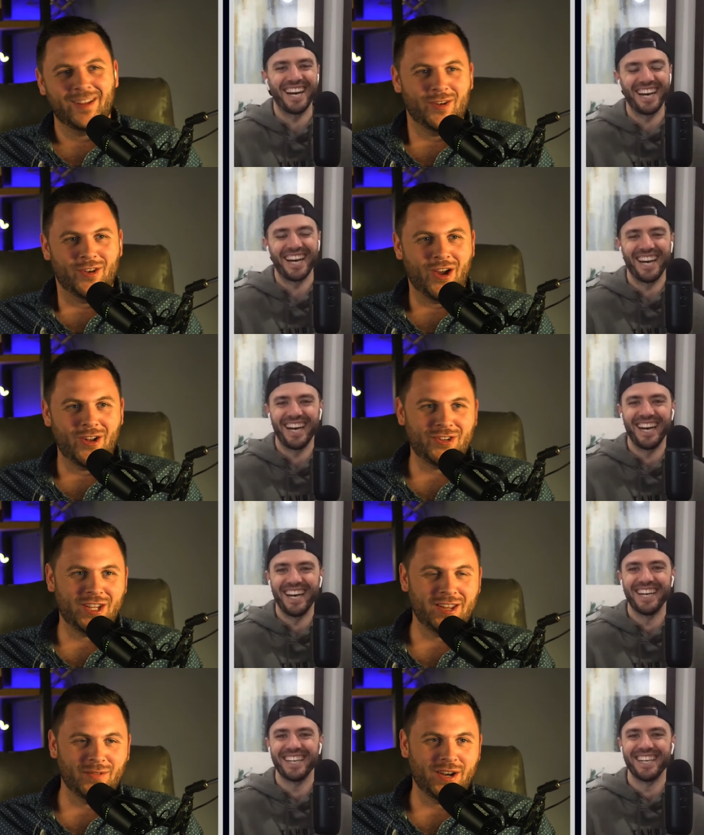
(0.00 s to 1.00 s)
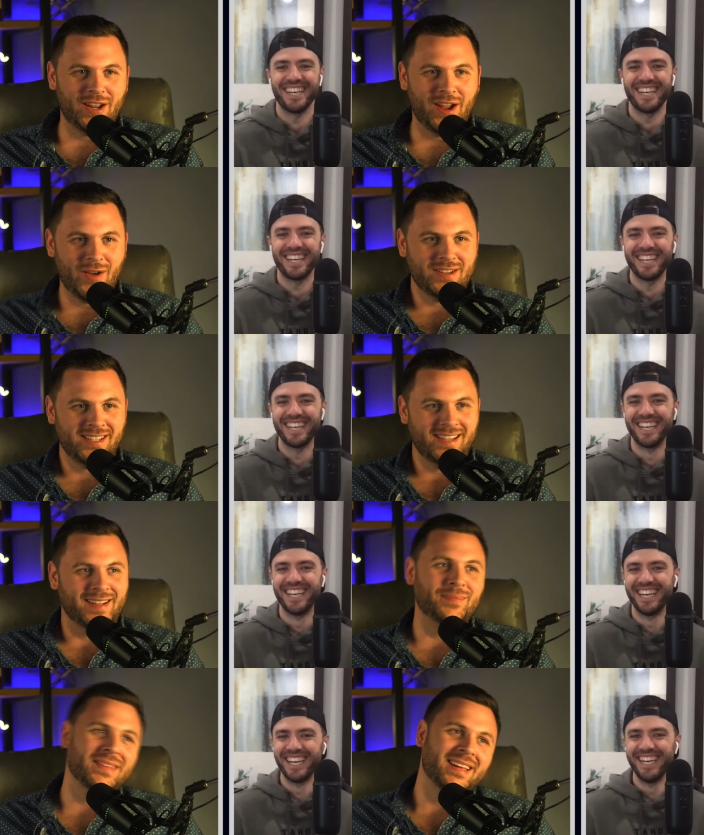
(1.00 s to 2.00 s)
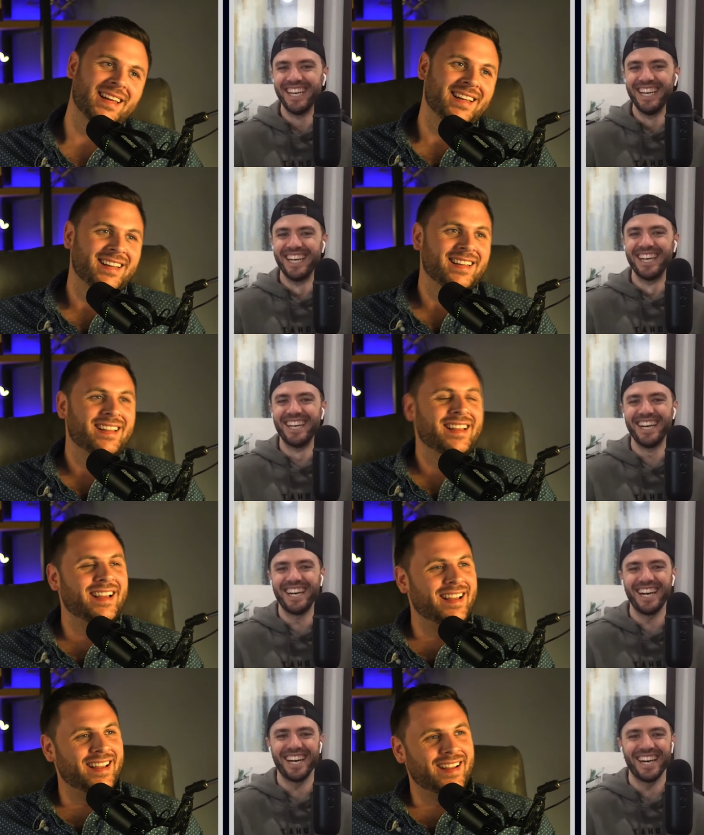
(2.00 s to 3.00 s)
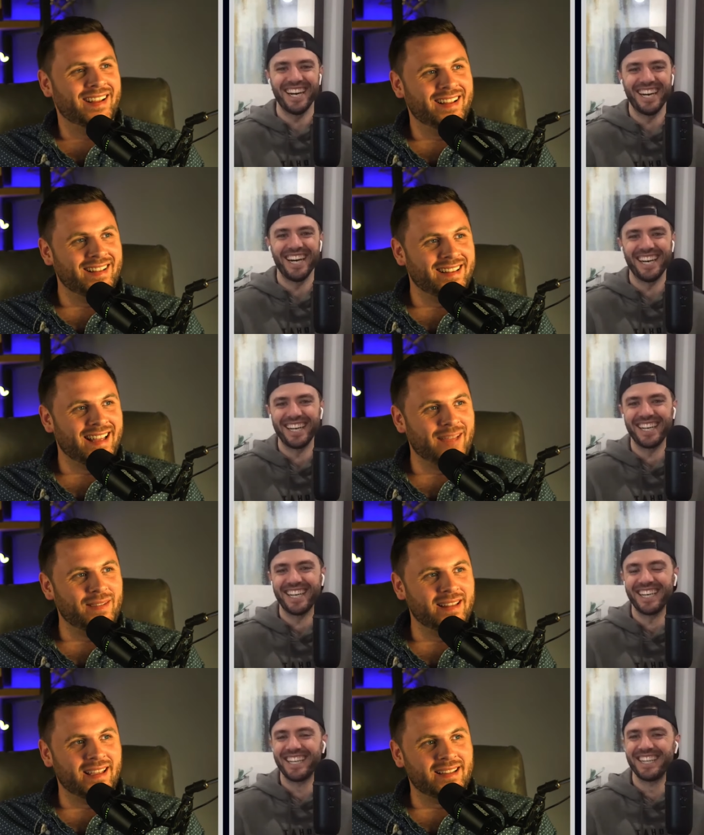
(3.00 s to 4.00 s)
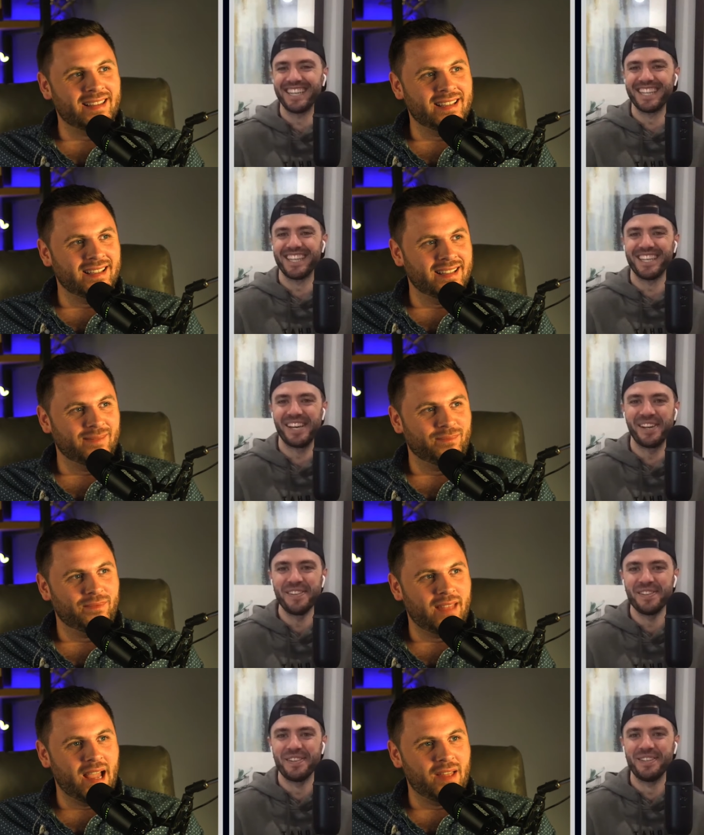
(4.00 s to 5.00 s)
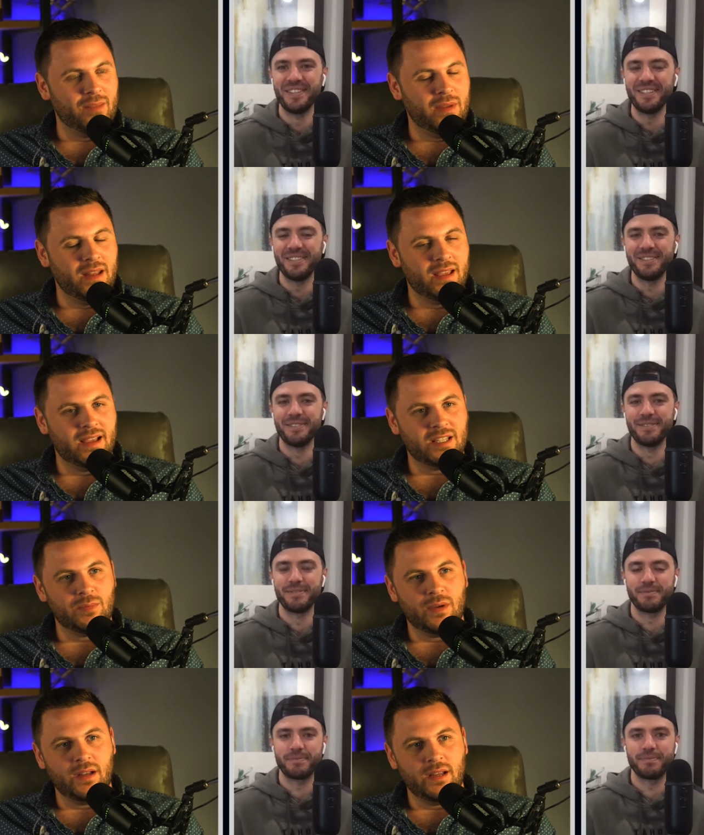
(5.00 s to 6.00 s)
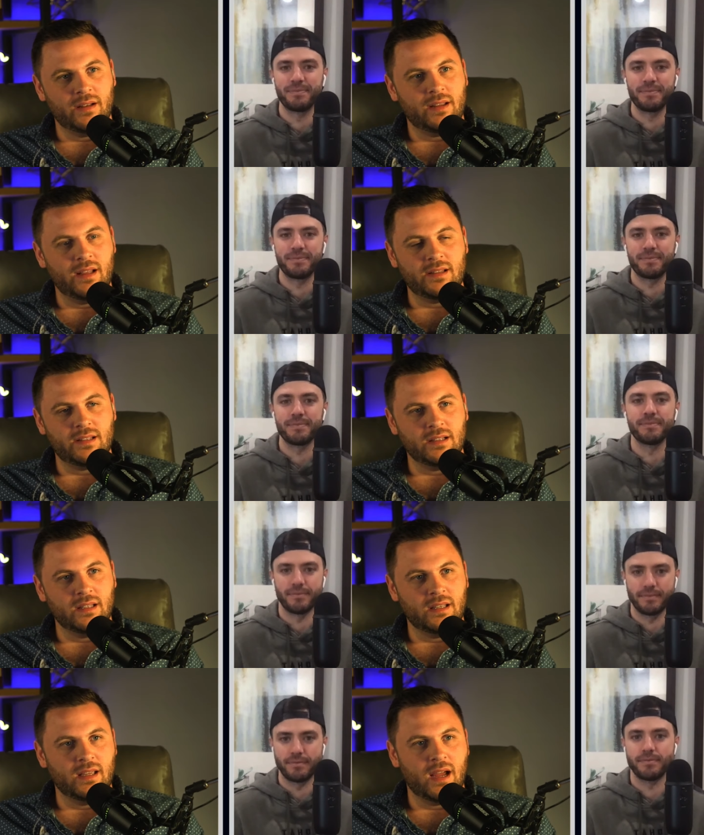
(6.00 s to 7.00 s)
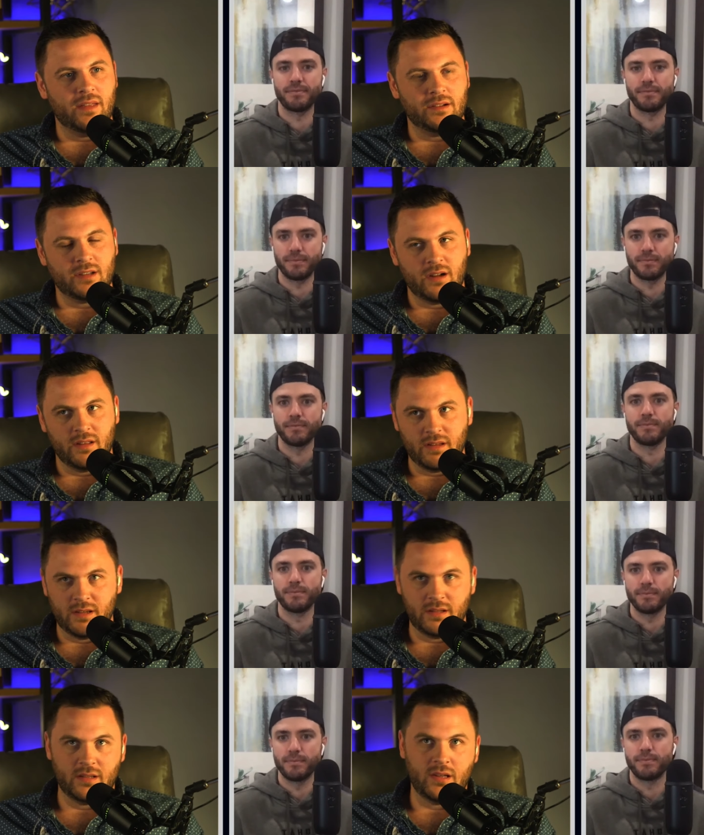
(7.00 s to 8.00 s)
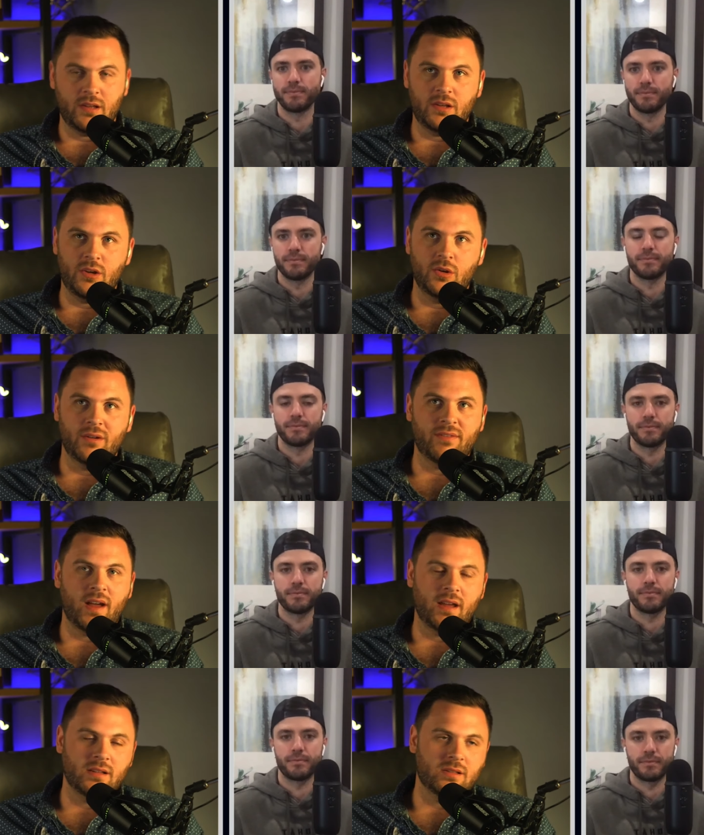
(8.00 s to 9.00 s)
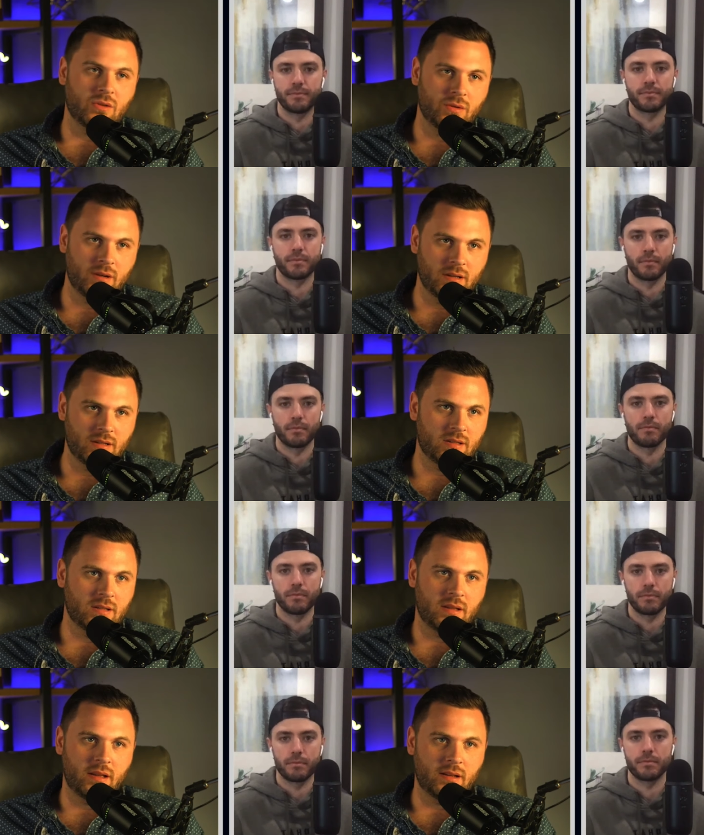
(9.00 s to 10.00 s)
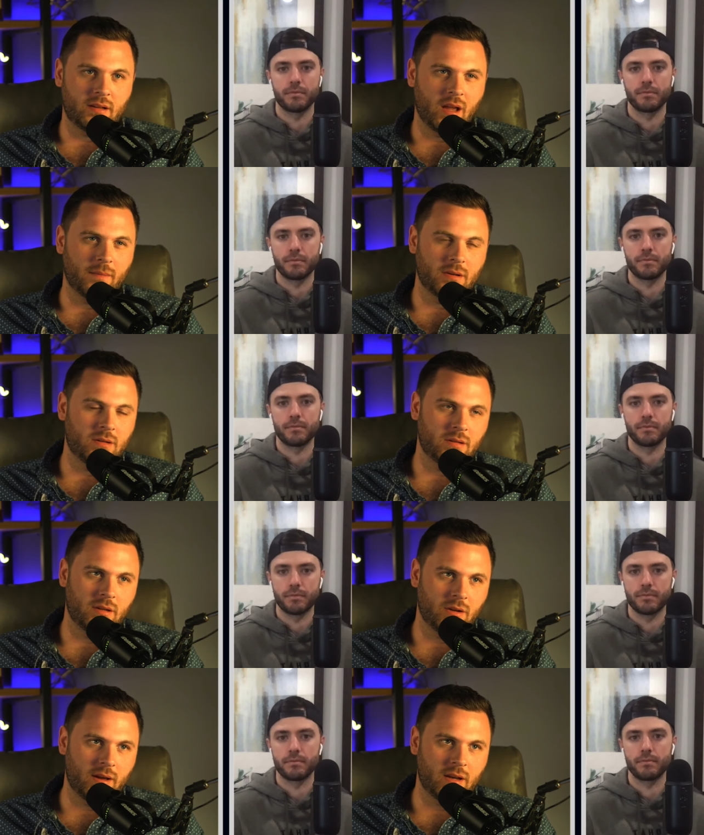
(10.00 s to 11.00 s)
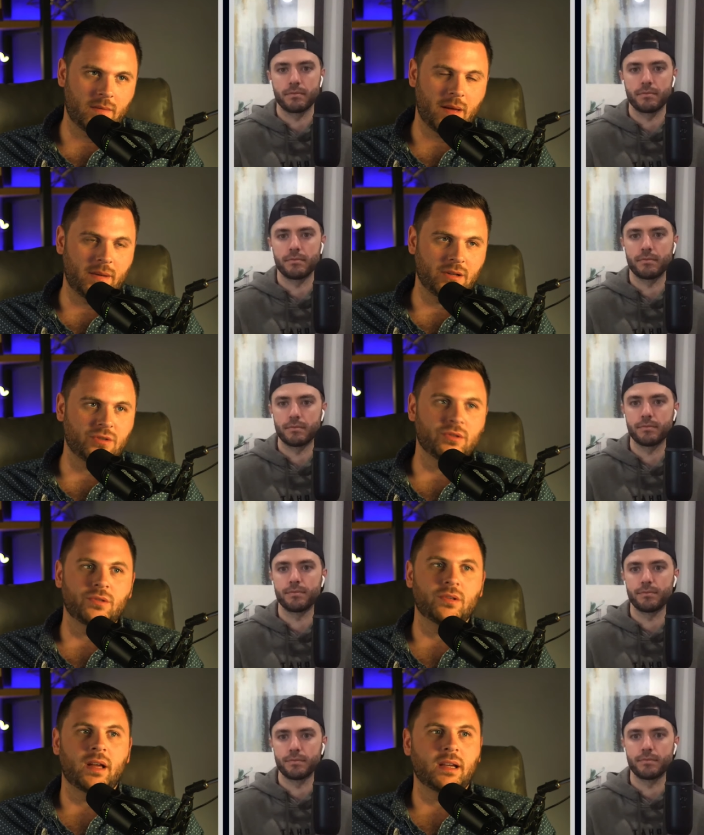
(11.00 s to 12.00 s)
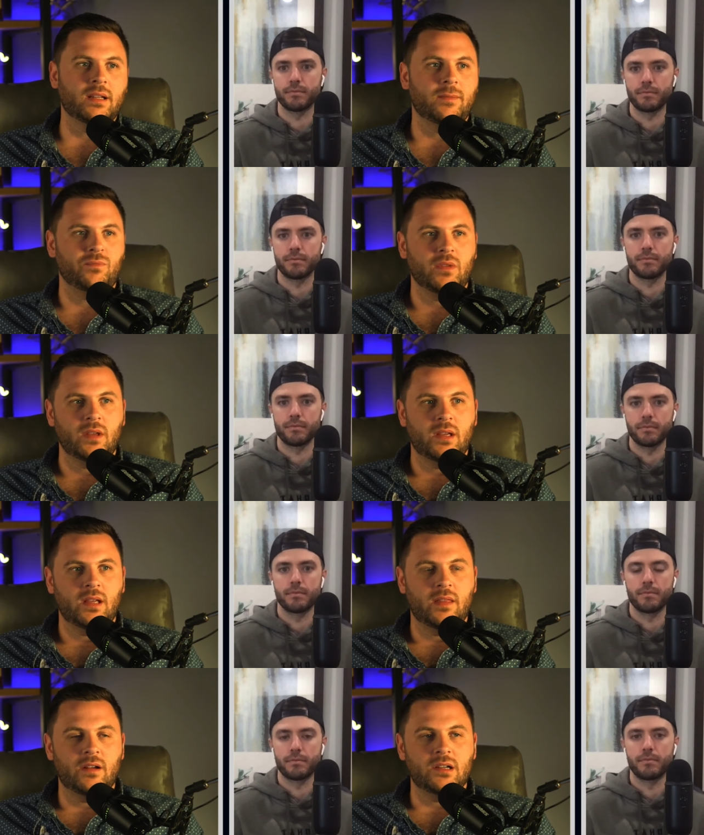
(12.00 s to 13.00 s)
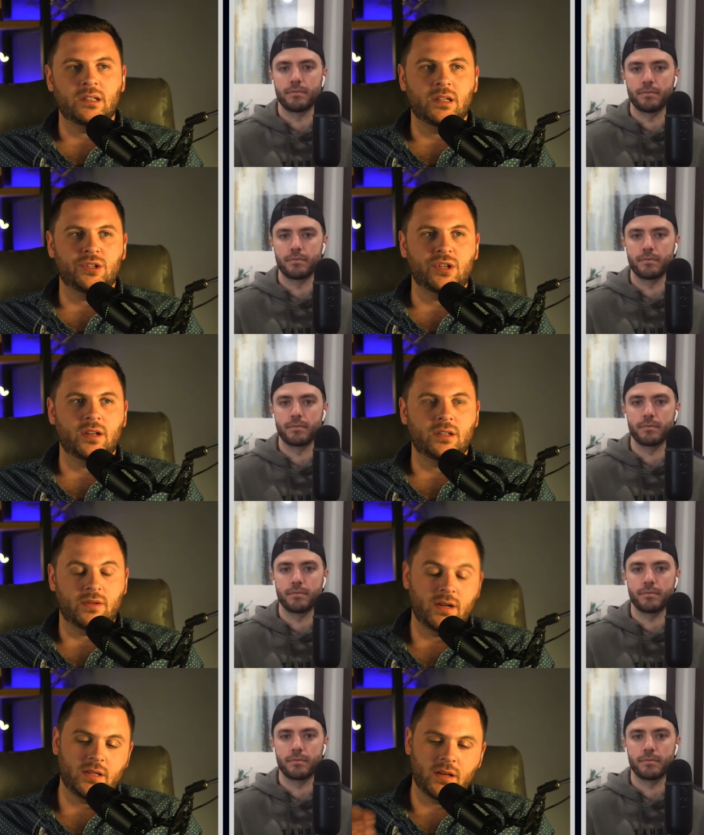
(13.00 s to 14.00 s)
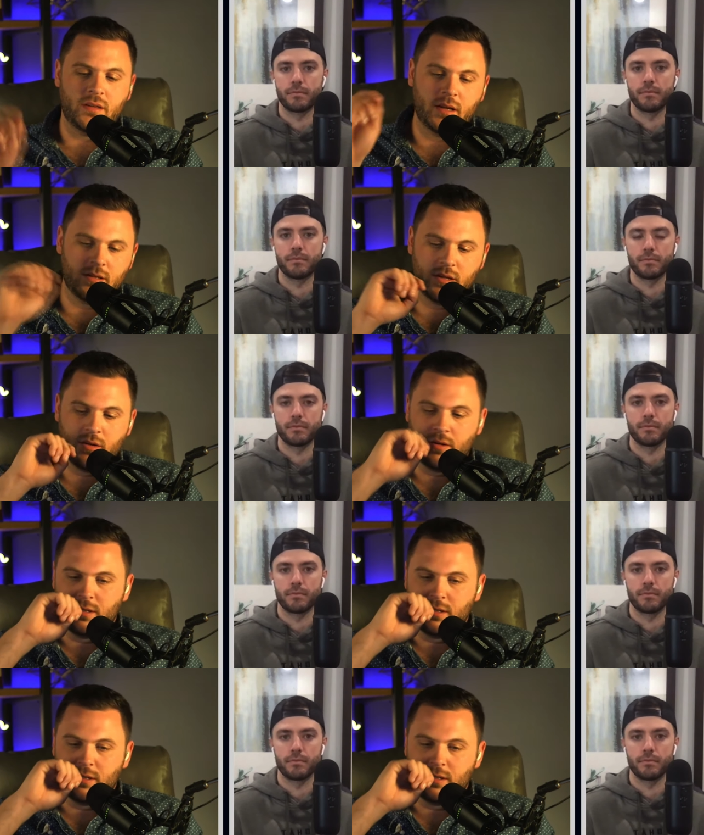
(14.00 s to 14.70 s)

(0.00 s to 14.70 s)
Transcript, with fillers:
Speaker 1: not to get what I always am. Uh, I mean, like the how the media has spun it instantly, how there's all the unifying stories that come to you know end up not being true. Like there is an agenda. So here's the other thing. So there's